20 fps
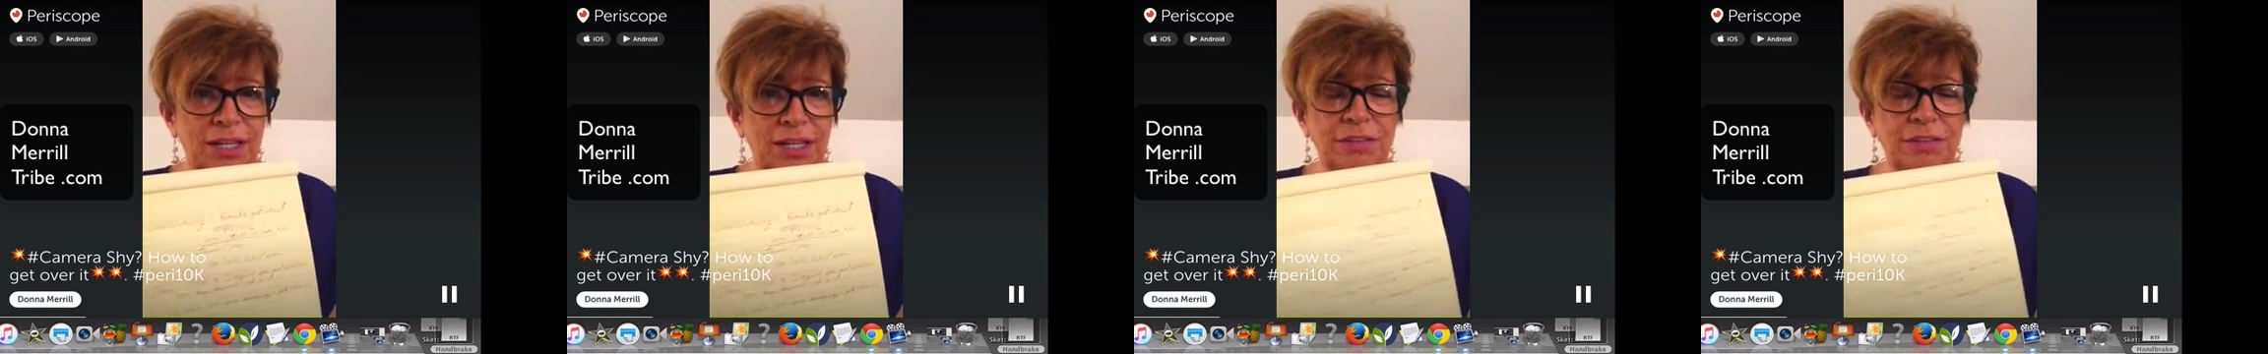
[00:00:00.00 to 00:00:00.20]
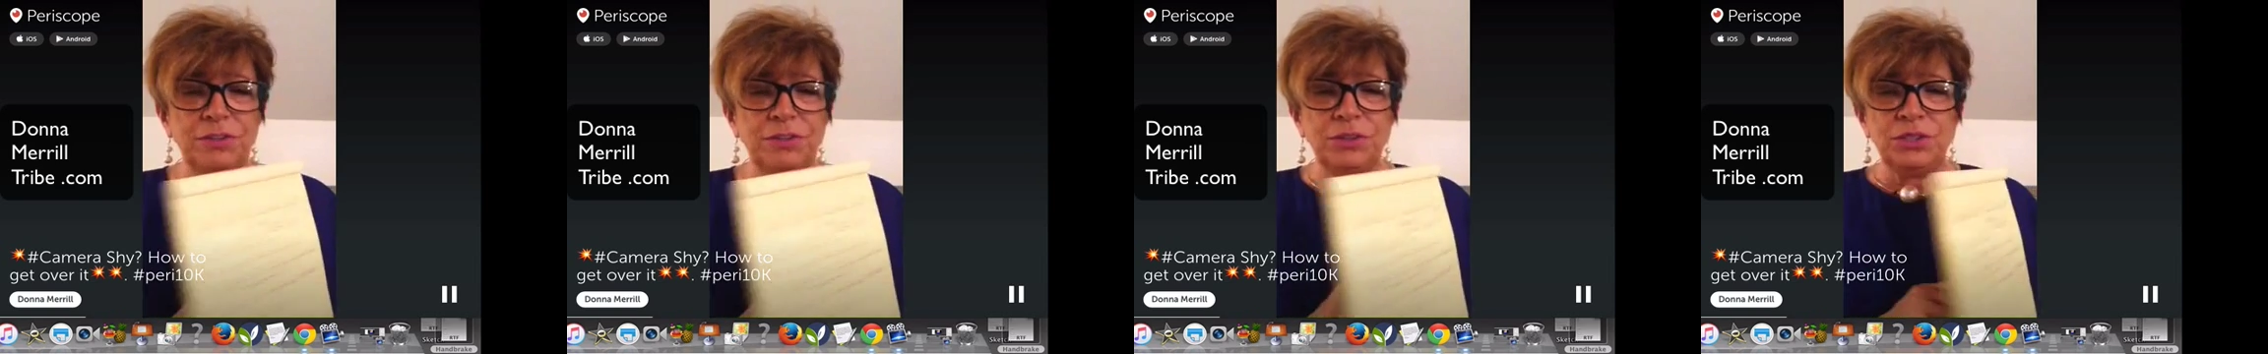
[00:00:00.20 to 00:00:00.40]

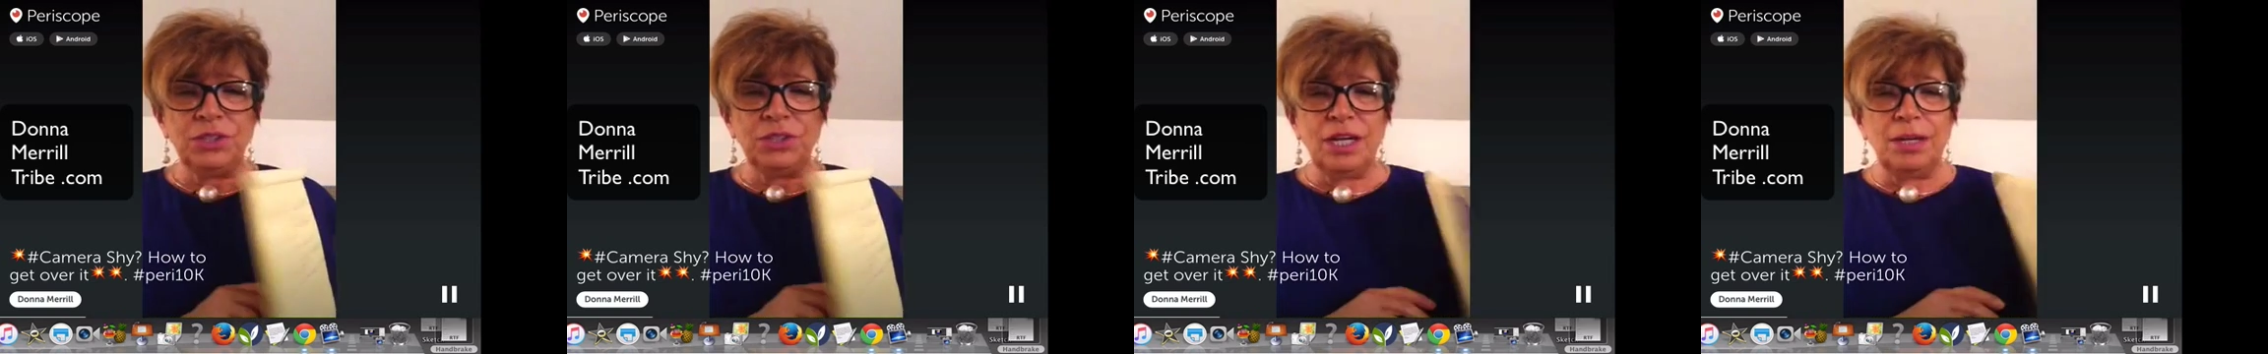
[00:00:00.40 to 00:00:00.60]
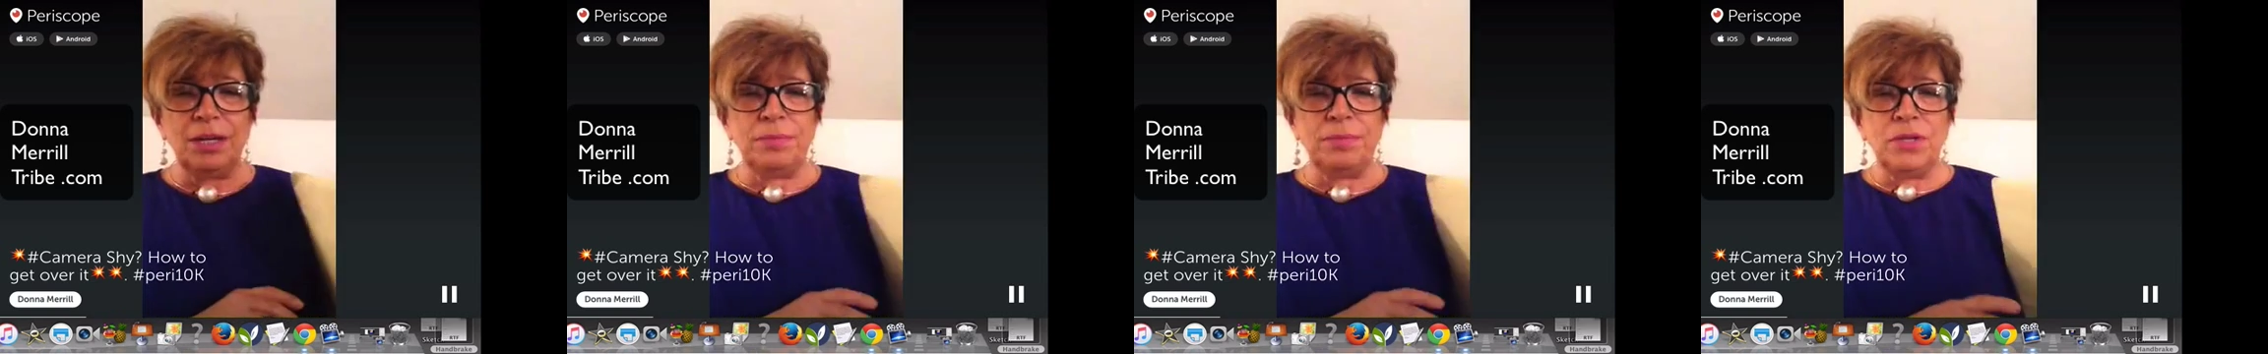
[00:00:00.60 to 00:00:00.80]
now the first
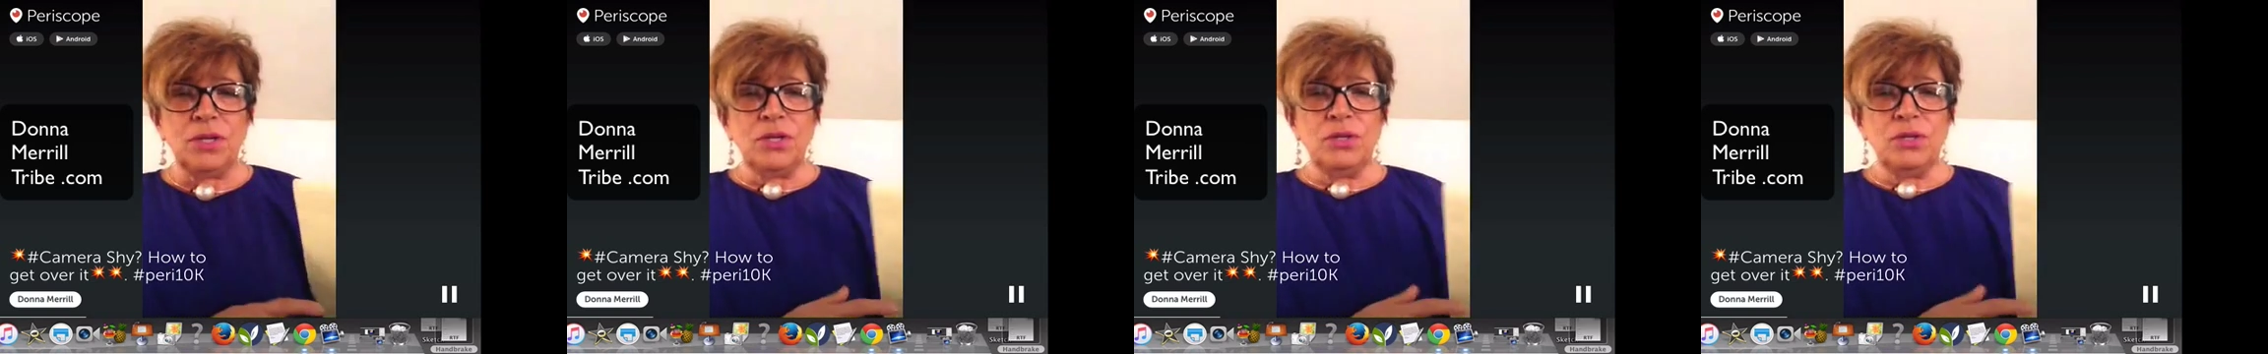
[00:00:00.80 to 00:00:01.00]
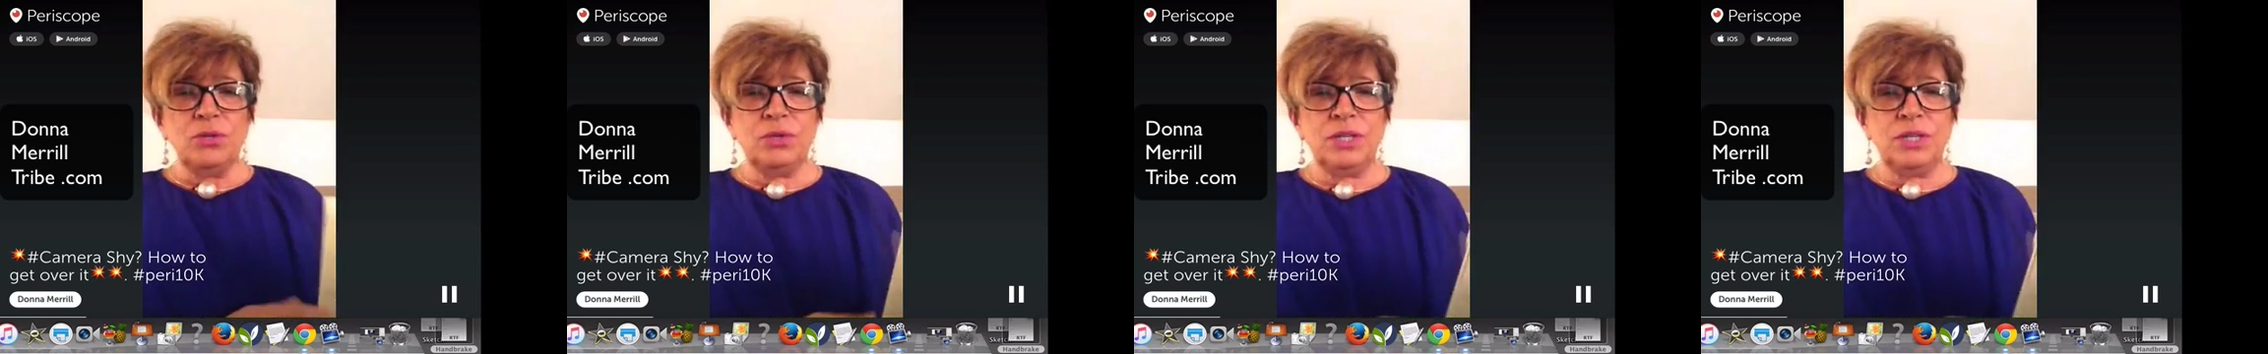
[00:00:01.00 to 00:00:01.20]
time
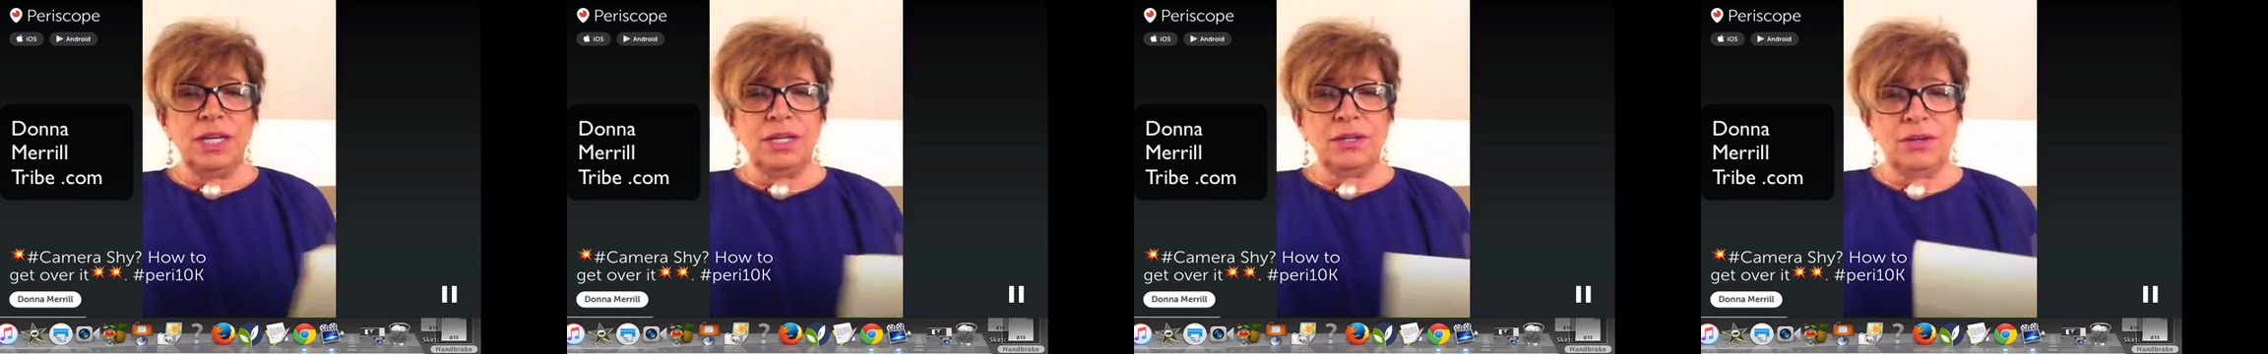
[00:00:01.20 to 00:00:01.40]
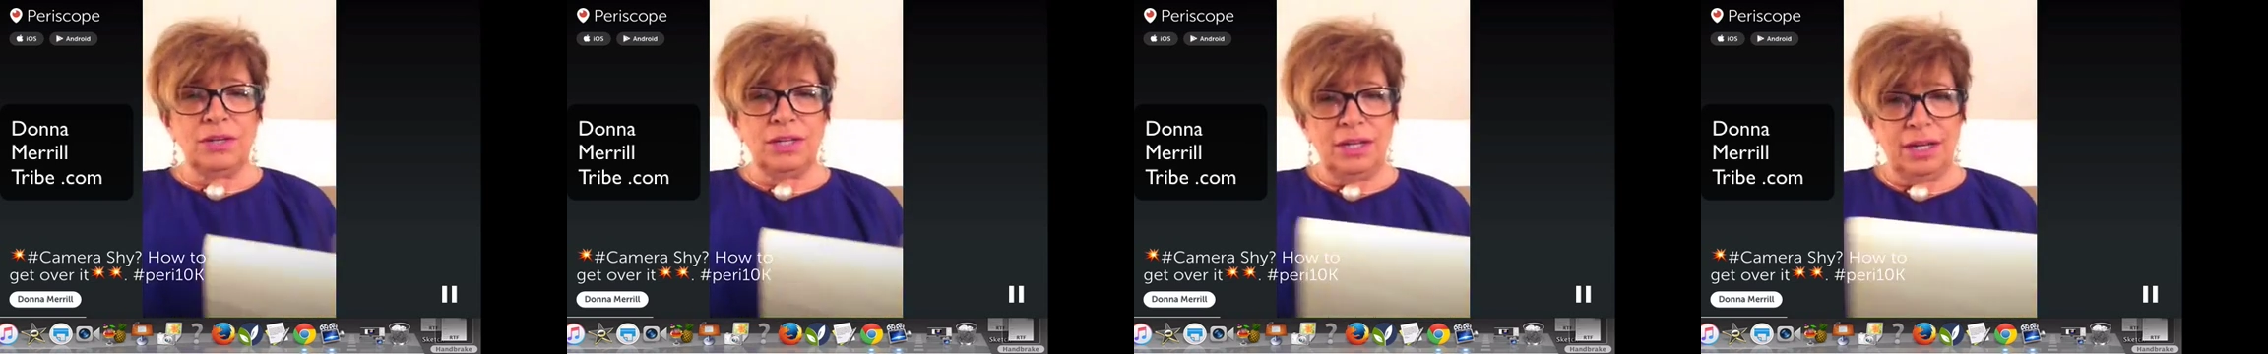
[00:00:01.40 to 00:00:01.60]
you
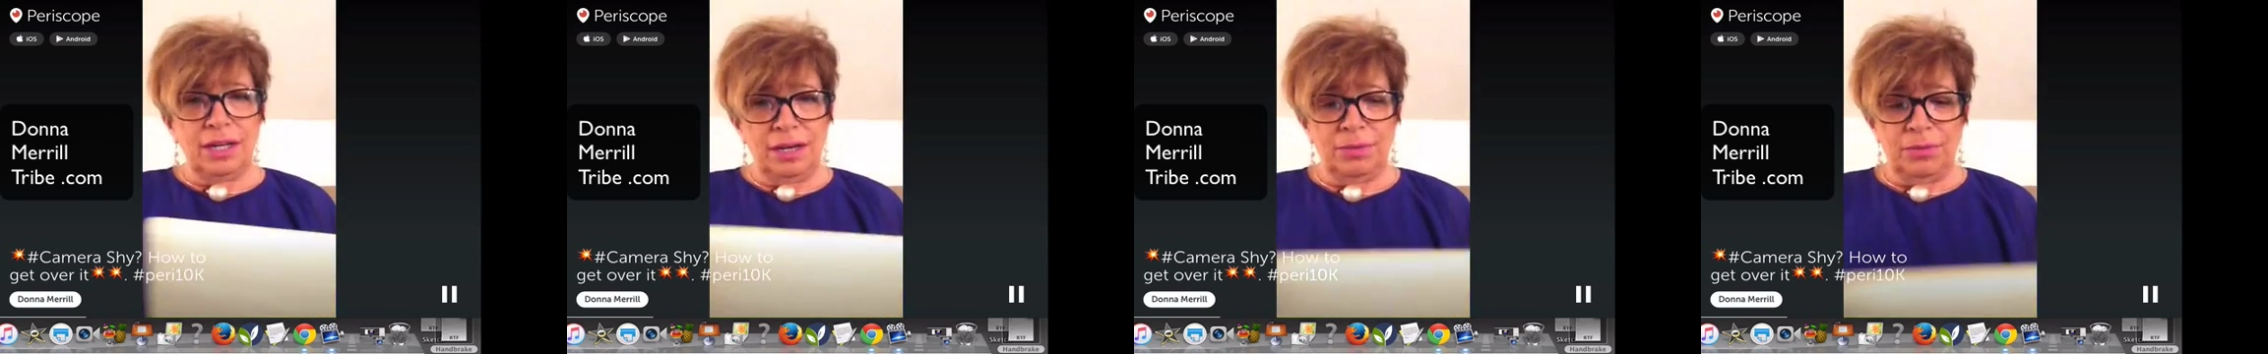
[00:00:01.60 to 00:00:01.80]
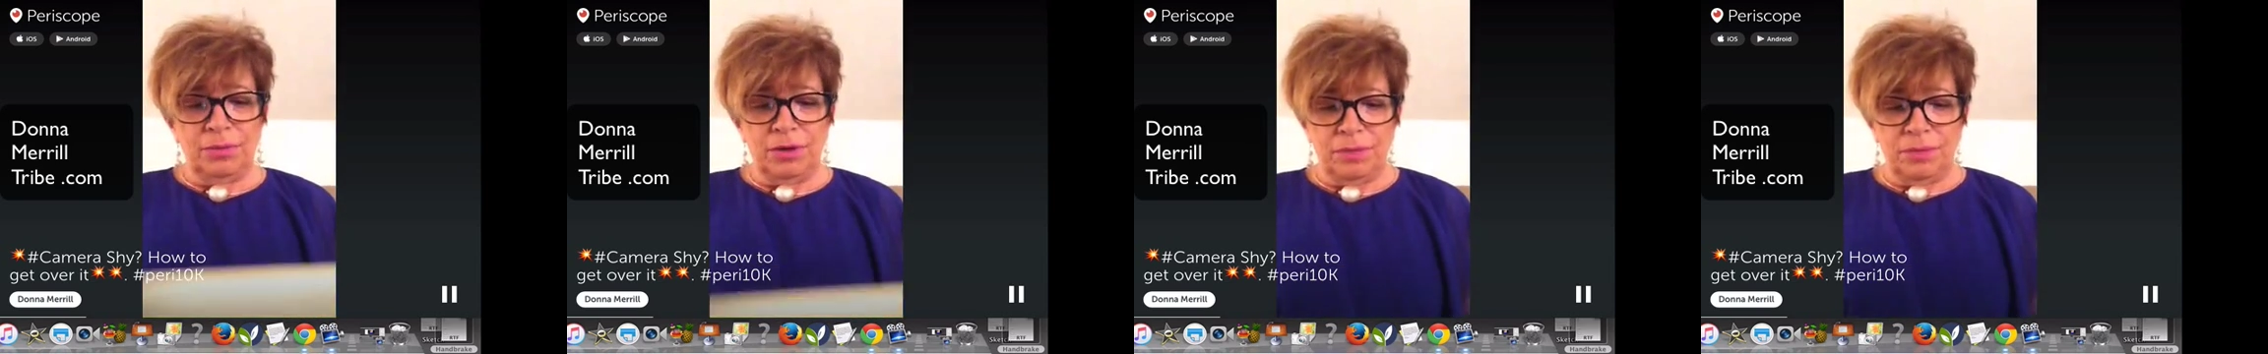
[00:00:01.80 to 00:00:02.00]
get on
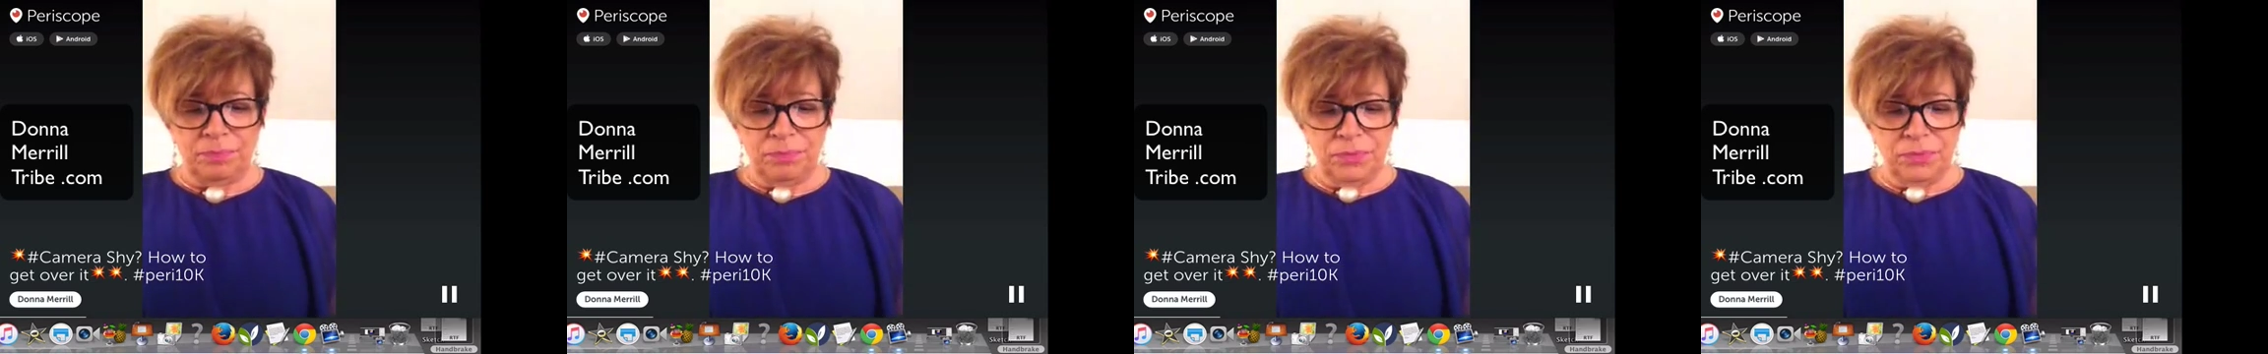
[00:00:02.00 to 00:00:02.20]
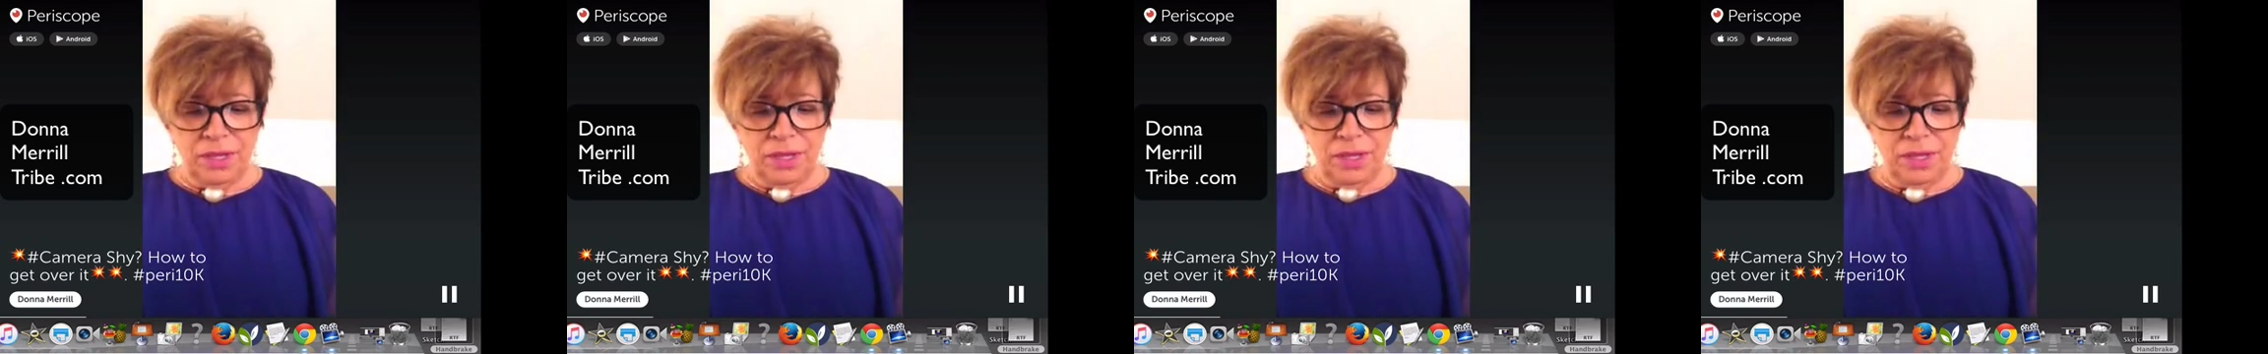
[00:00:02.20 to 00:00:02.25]
camera,